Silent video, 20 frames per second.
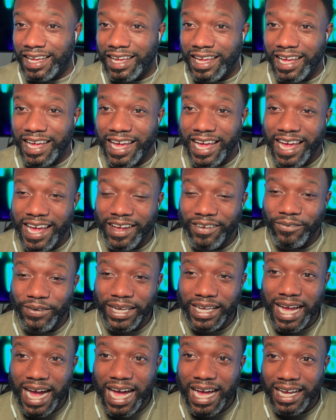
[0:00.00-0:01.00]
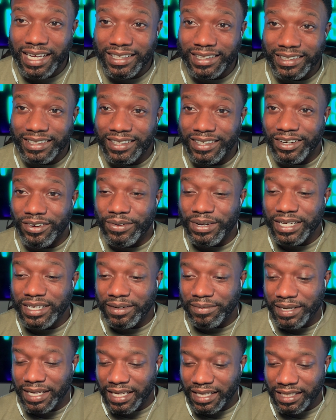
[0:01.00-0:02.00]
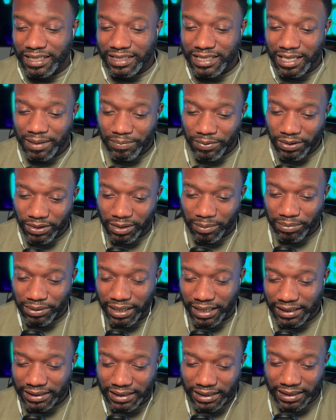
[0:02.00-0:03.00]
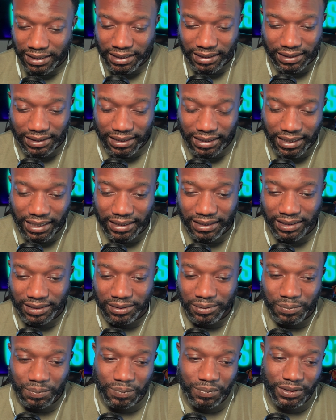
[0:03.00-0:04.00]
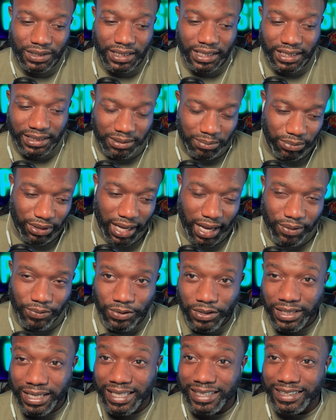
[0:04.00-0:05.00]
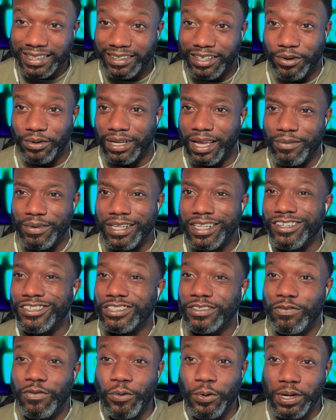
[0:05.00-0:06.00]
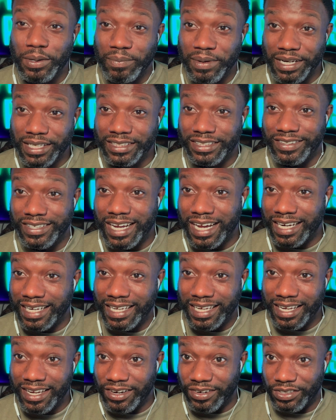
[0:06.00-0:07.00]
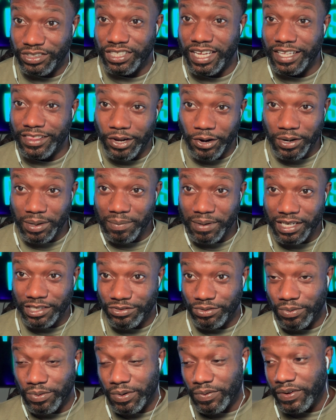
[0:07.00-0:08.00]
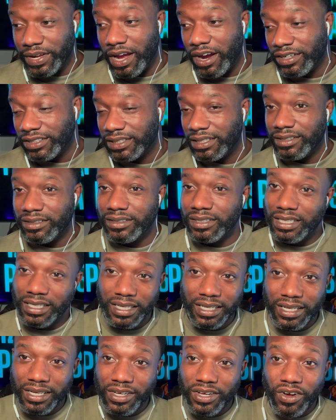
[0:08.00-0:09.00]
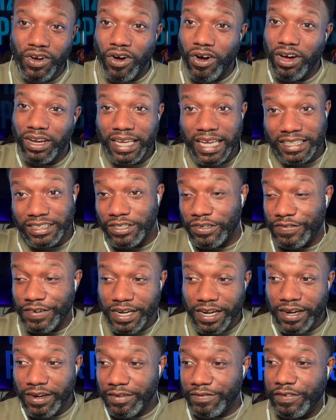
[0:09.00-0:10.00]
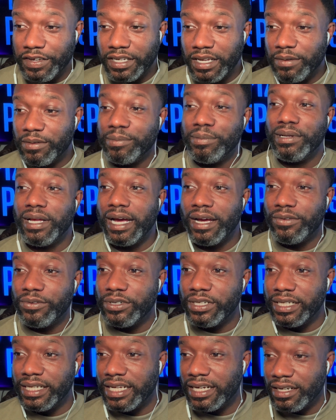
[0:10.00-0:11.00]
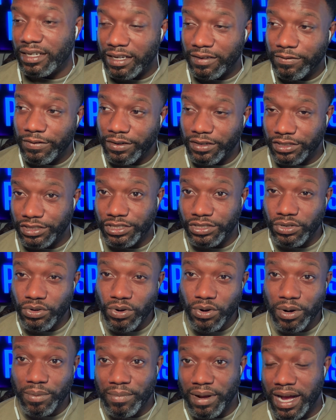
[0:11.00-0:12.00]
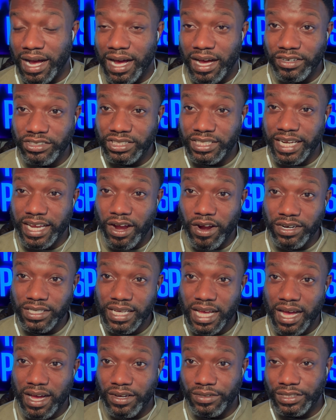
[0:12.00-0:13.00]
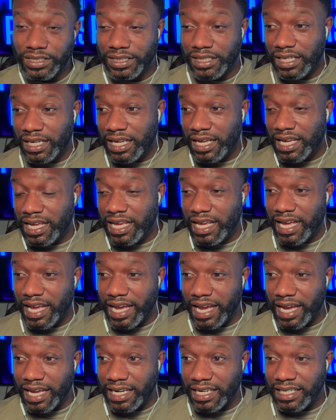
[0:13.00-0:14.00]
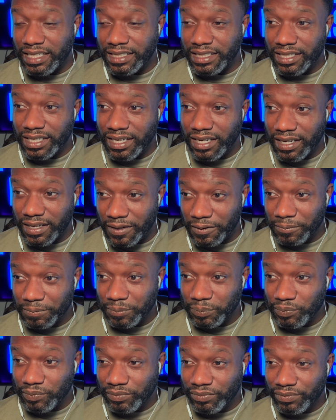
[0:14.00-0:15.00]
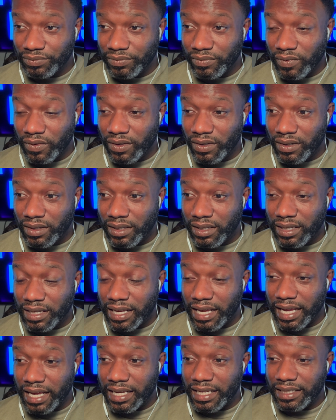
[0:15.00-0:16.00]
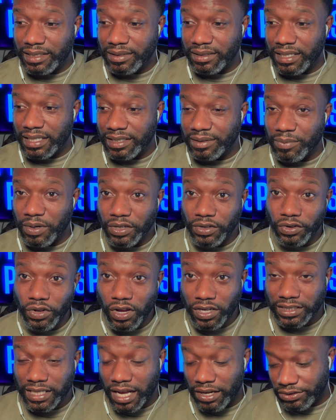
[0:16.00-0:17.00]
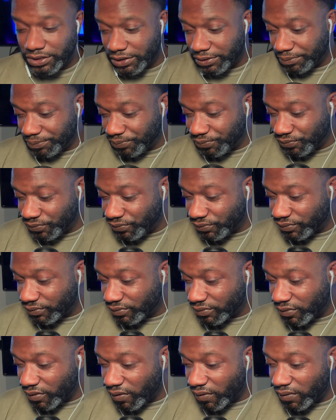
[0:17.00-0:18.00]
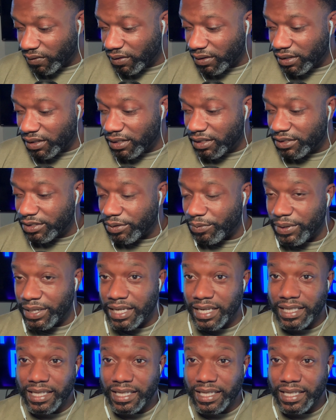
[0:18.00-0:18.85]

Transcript: and we got you know end up getting a tip on a place to to get some to get some plywood they, they were like we close in 40 minutes so you got to get here and it's like 30 minutes from where we are so haul ass over there fill up with plywood get enough for the store my house jr's house and his uh and his his mother-in-law's house so we get